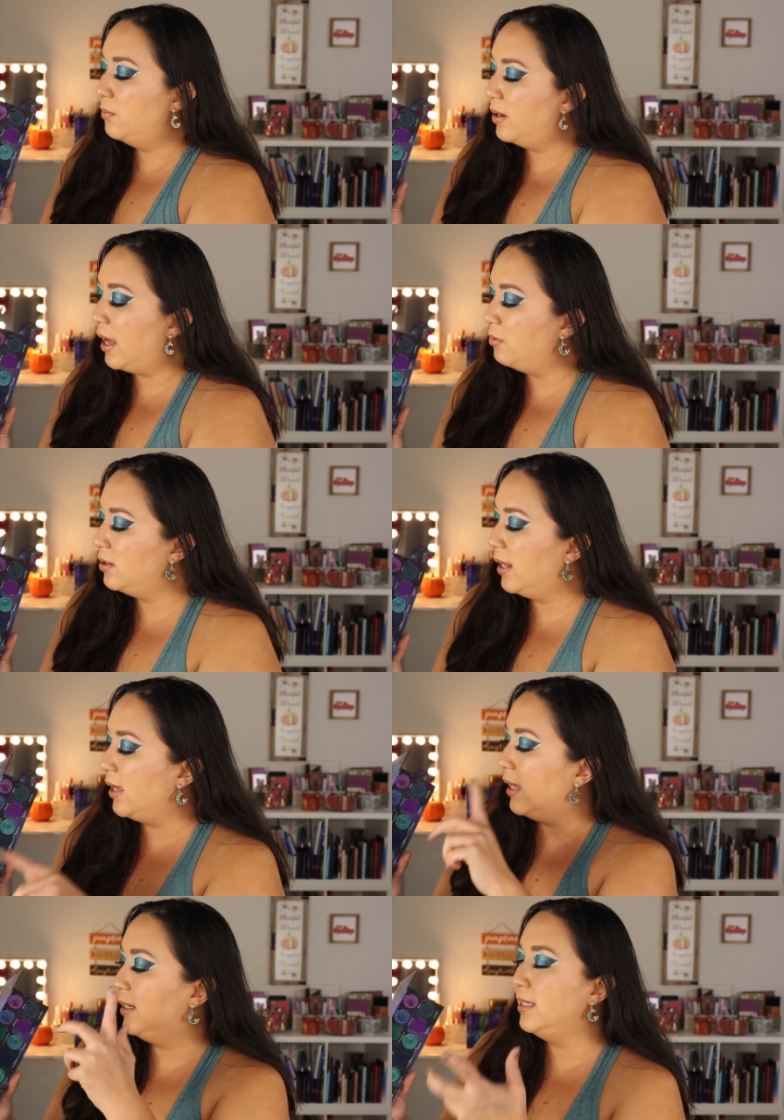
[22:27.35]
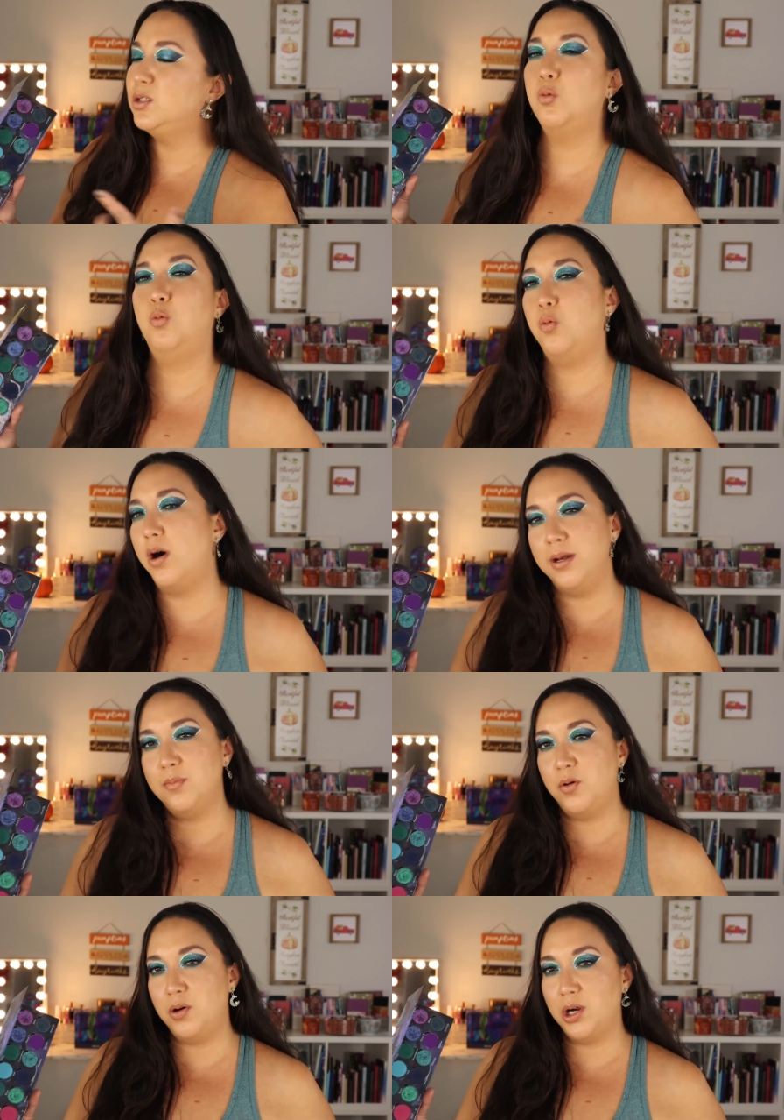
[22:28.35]
But I would like at least one
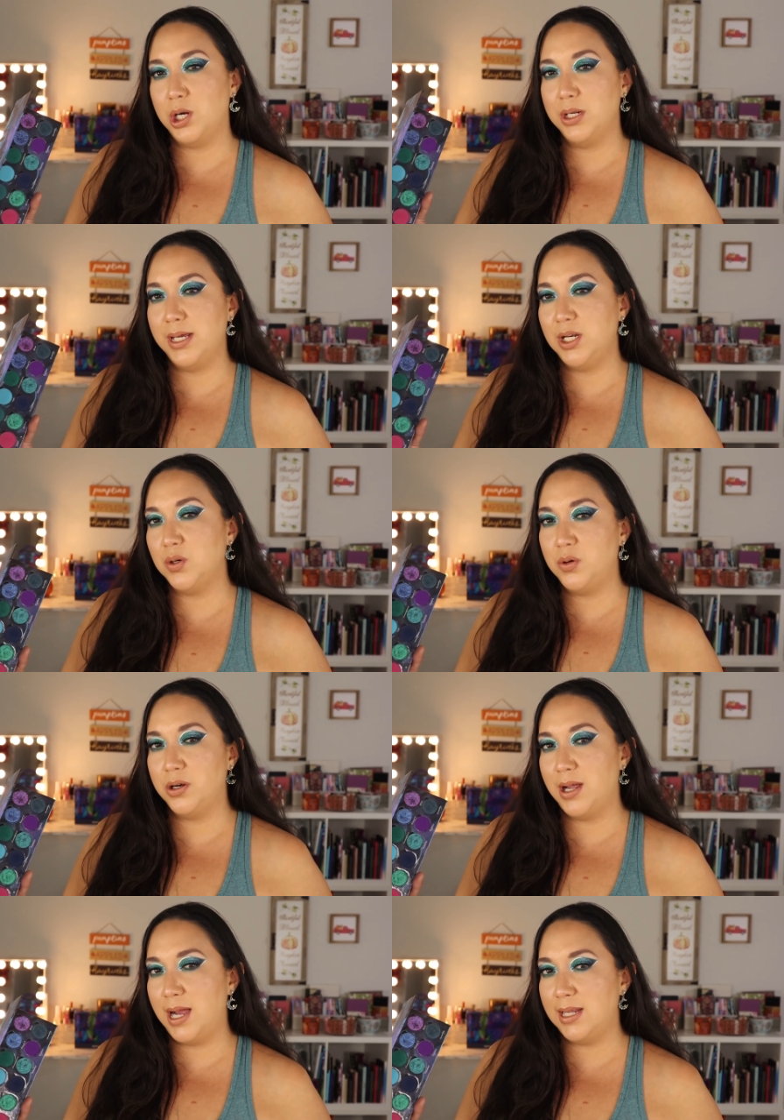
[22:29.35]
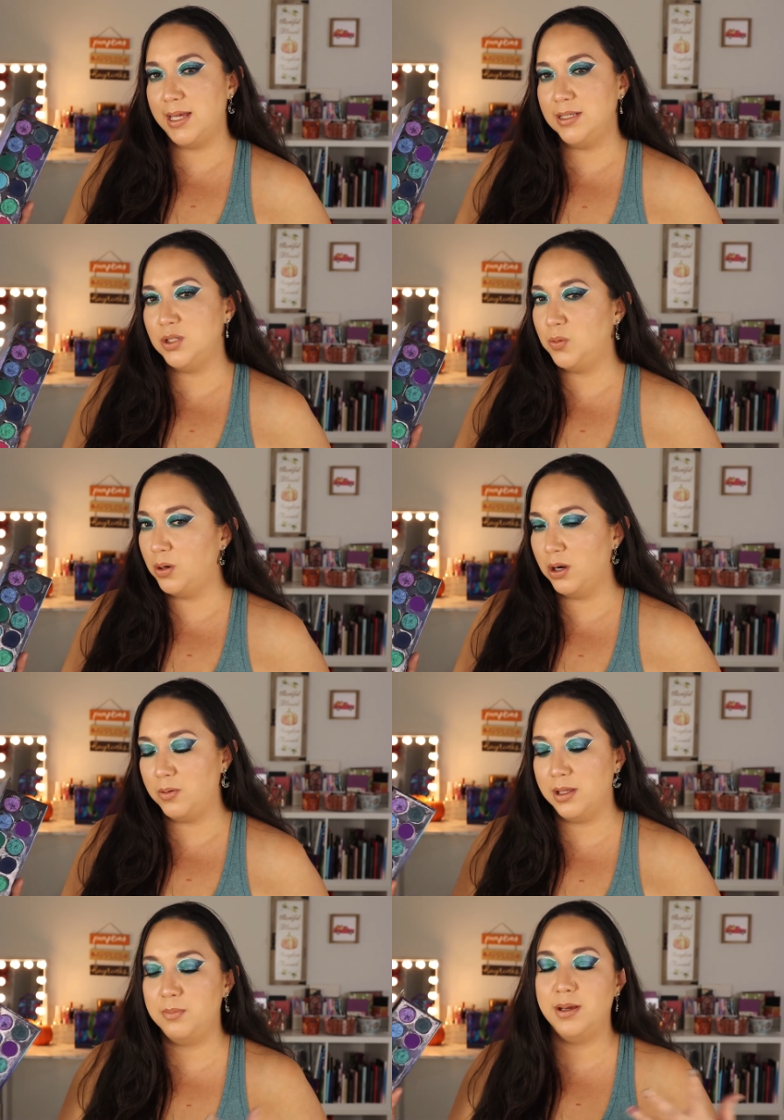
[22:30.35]
more inner corner highlight to work
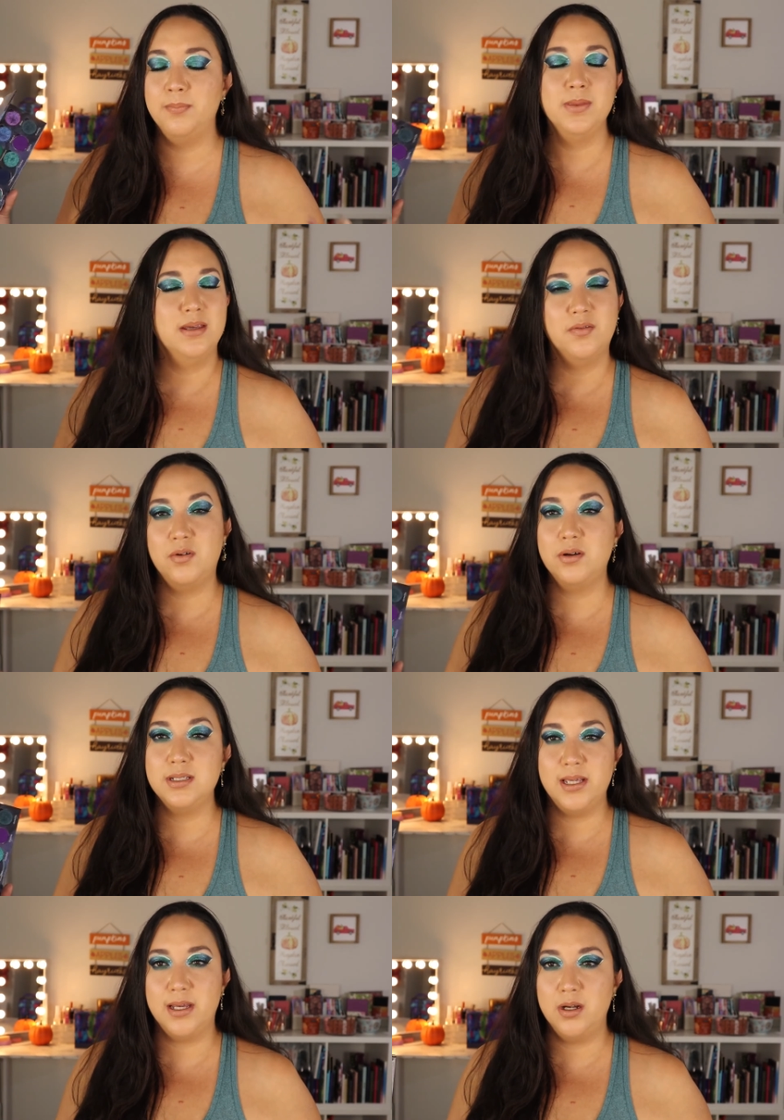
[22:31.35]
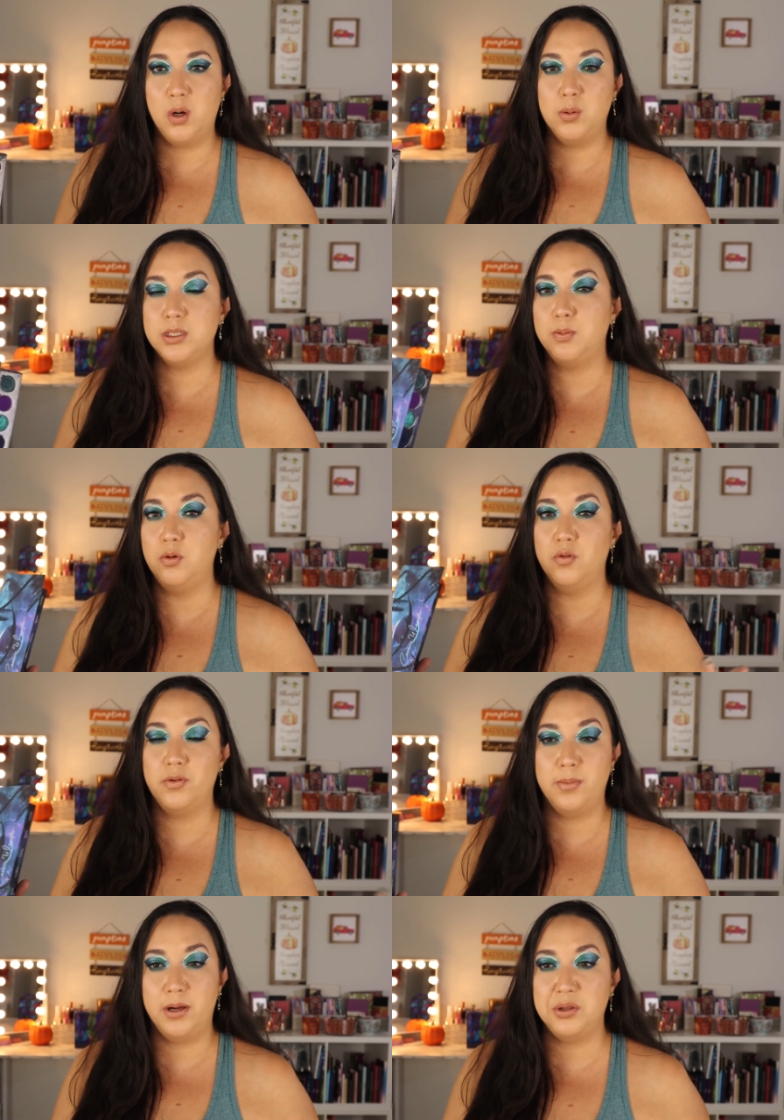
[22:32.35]
with. But of course, I can always pull
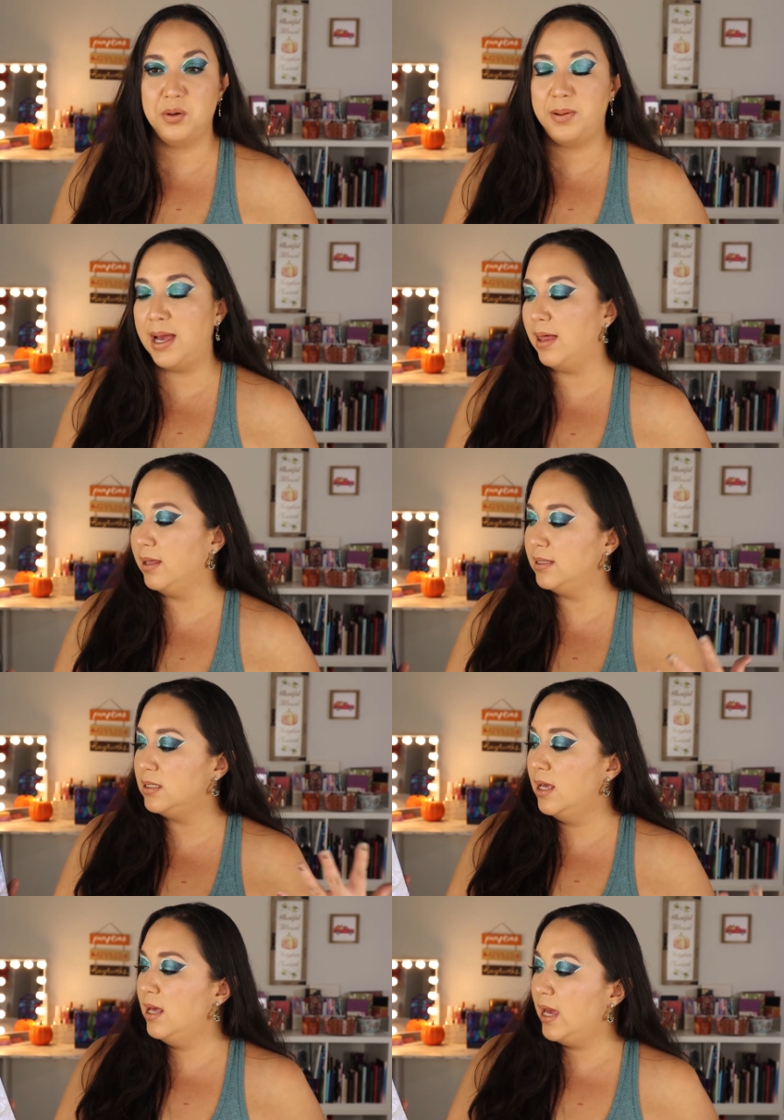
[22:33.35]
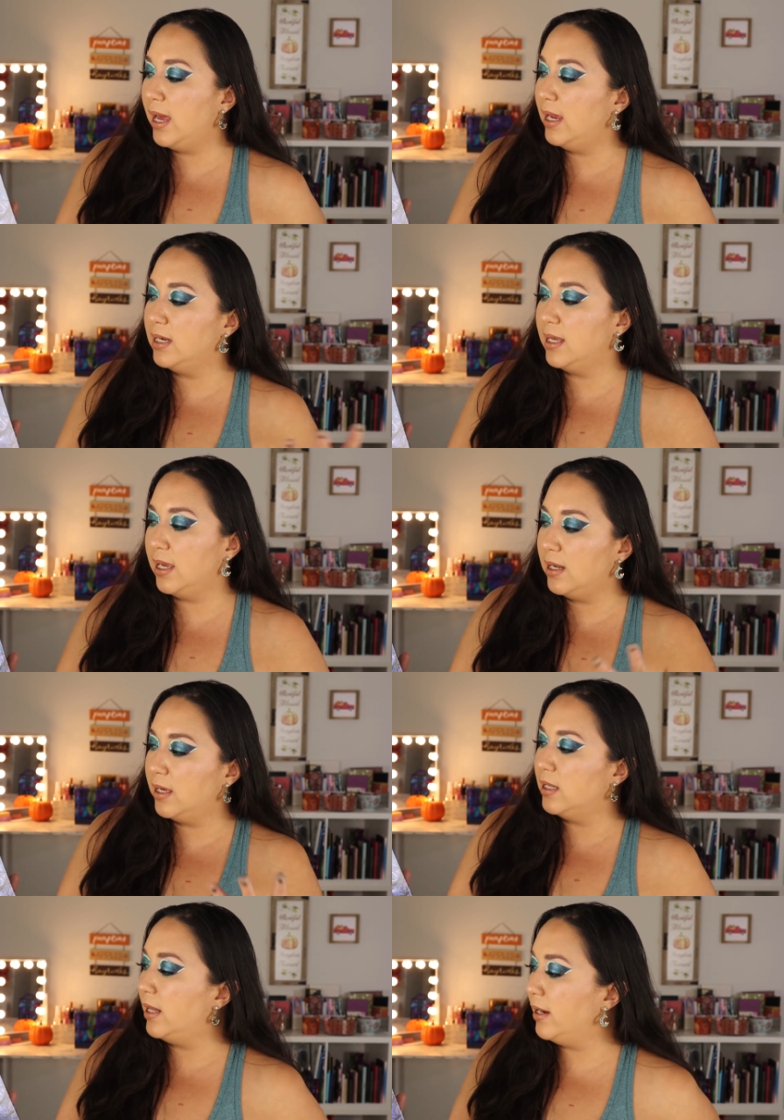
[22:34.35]
from other palettes and get
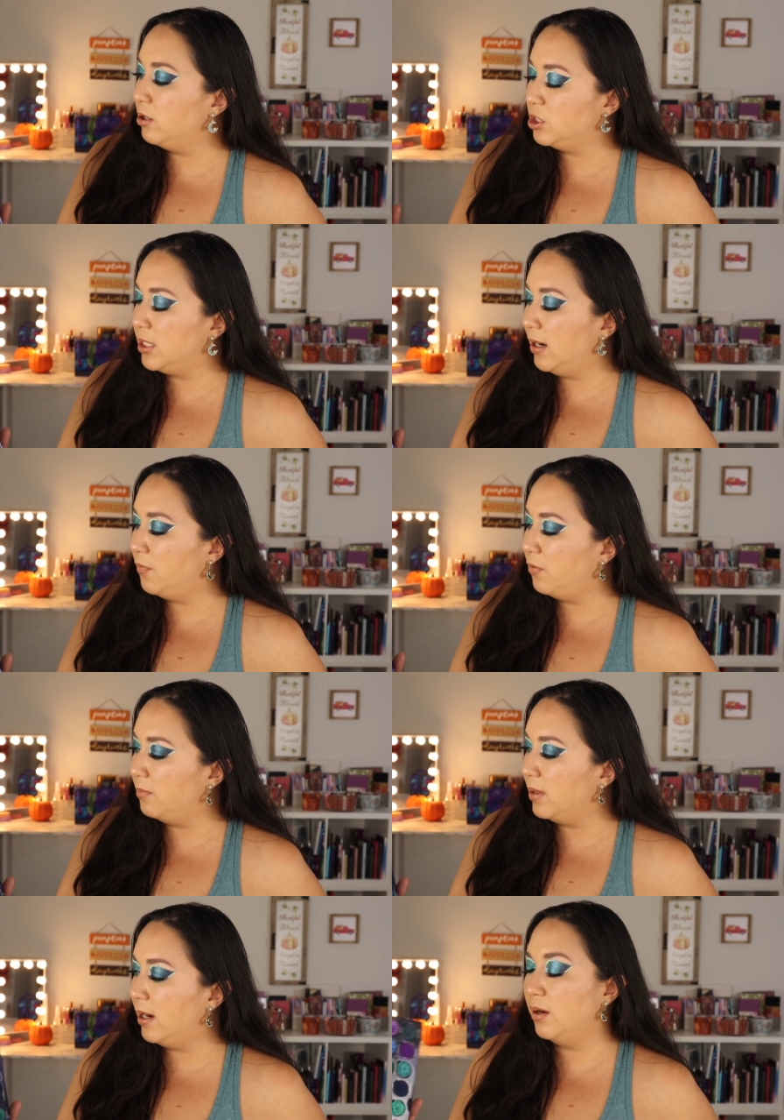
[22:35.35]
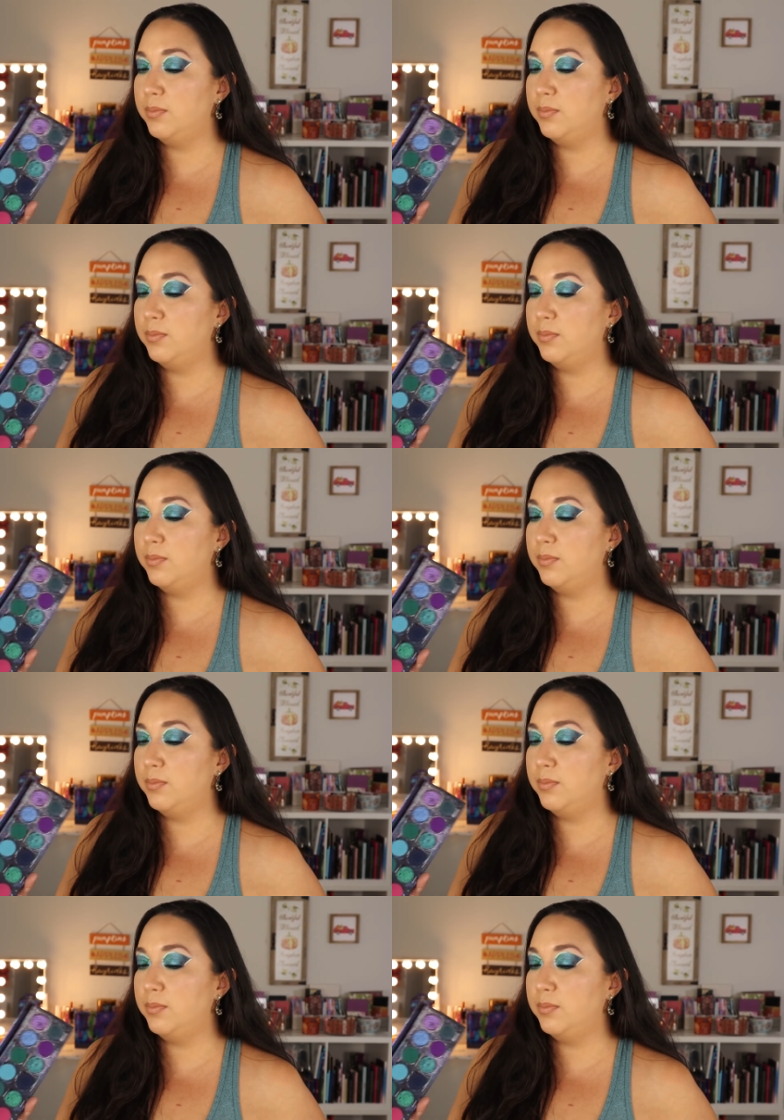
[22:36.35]
like a lighter shade from there.